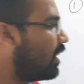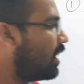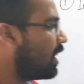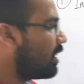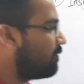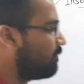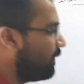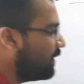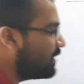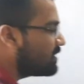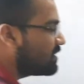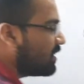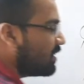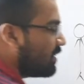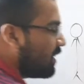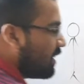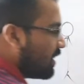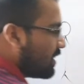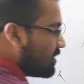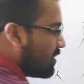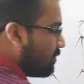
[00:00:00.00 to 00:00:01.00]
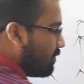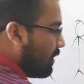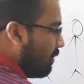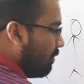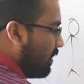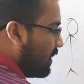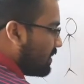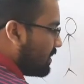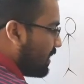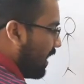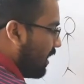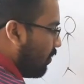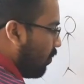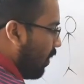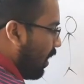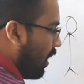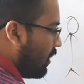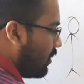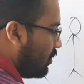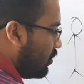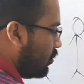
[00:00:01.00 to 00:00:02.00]
if I say there are some numbers like
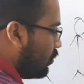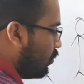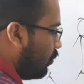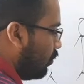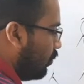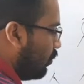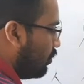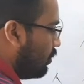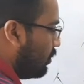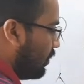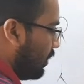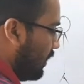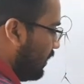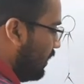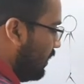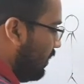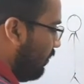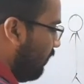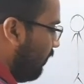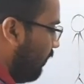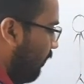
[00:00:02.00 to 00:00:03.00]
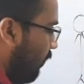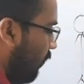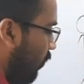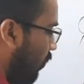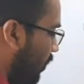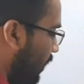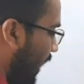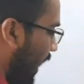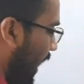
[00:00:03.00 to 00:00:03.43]
1 2 3 4